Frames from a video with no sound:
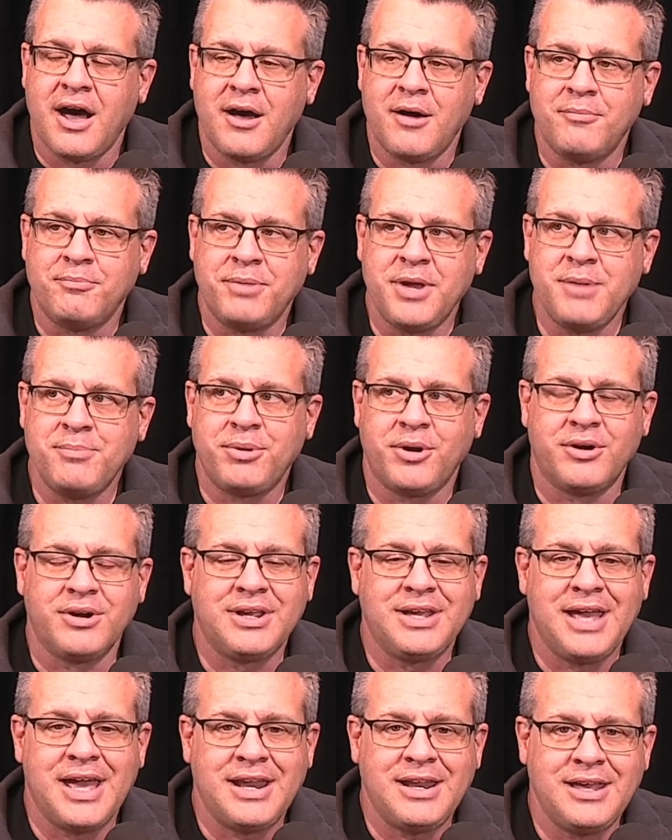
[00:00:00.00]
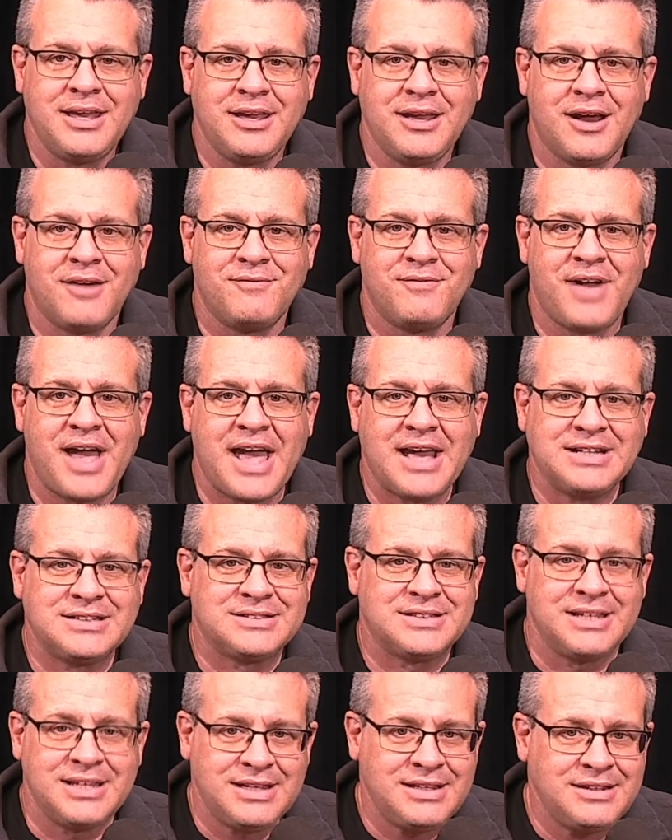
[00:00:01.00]
people are getting a
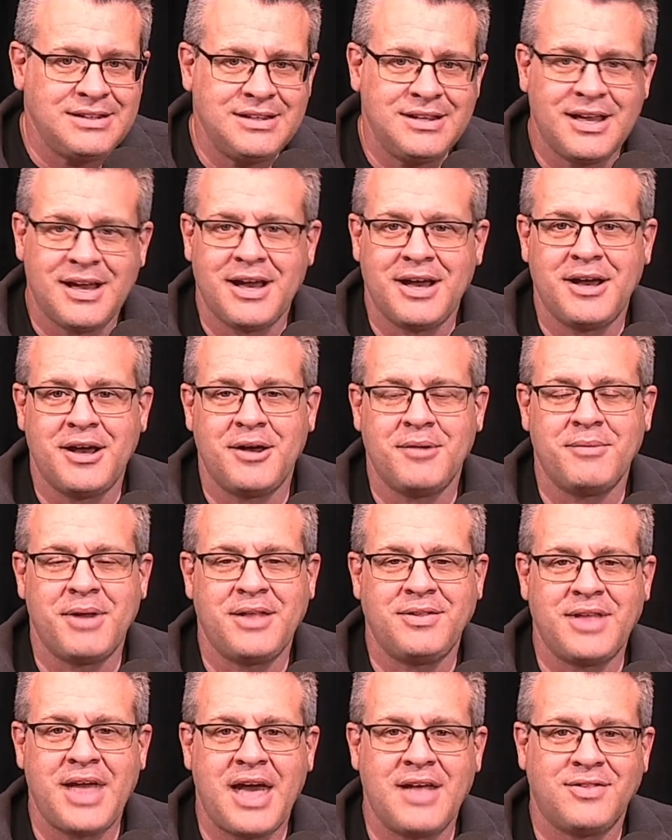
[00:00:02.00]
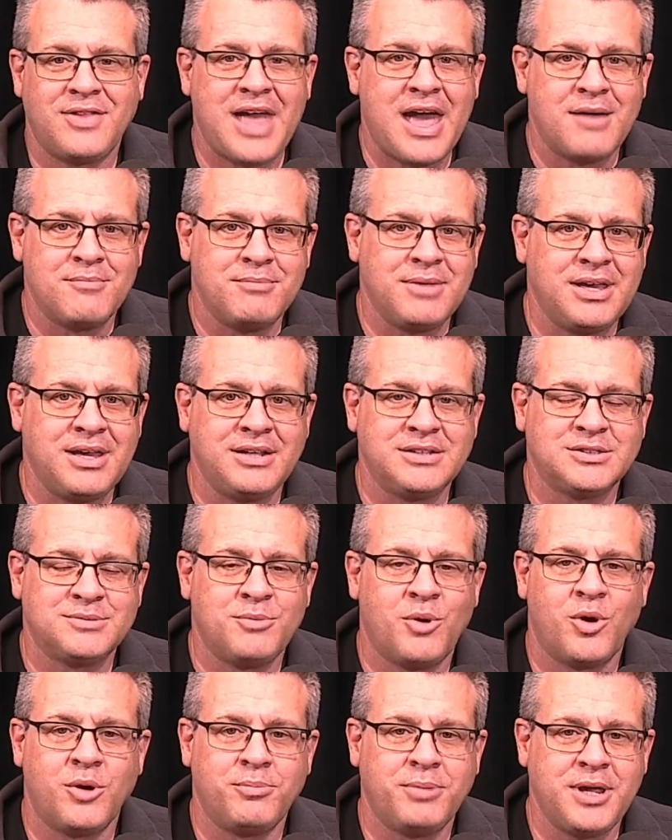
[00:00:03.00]
vaccine, and that means
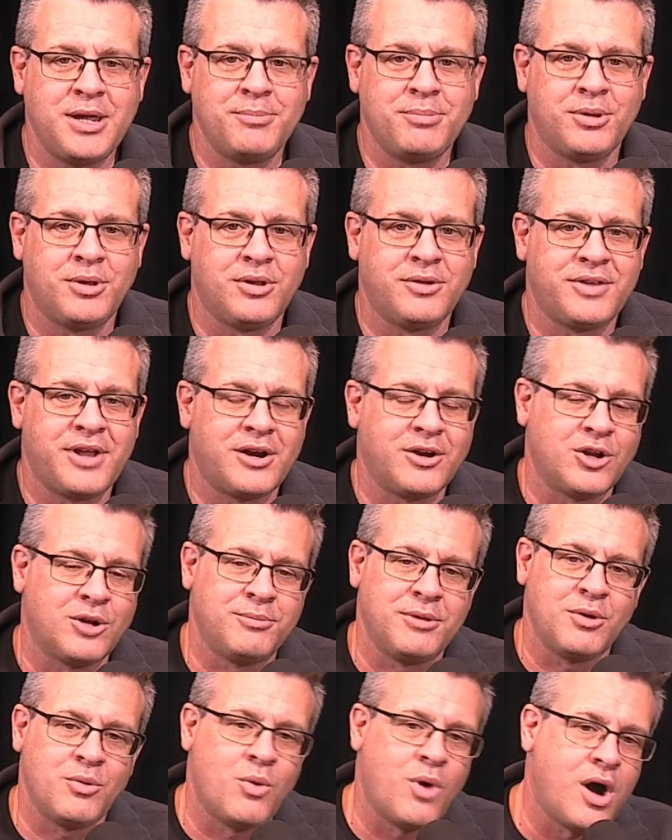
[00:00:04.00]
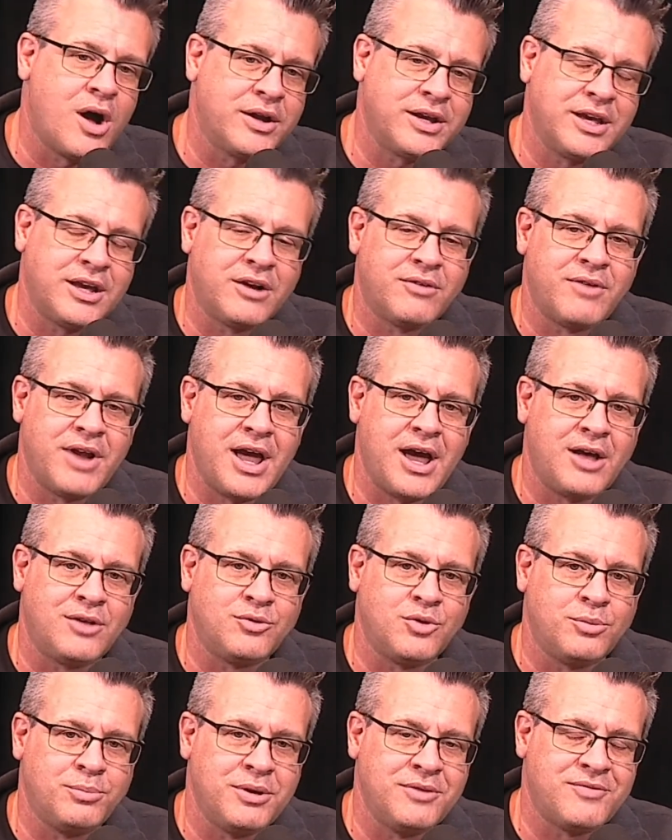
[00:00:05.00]
more people that are going to be walking around
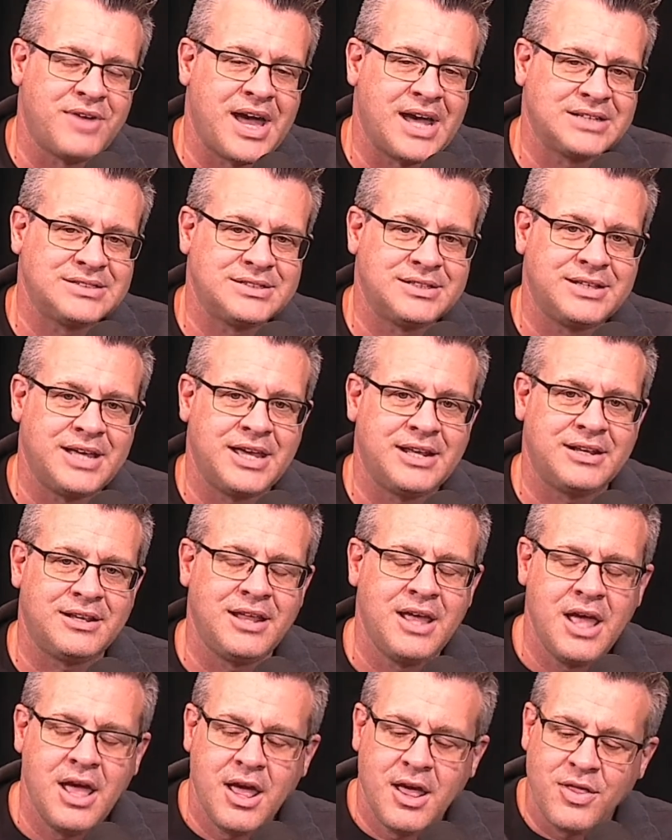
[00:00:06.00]
will be vaccinated.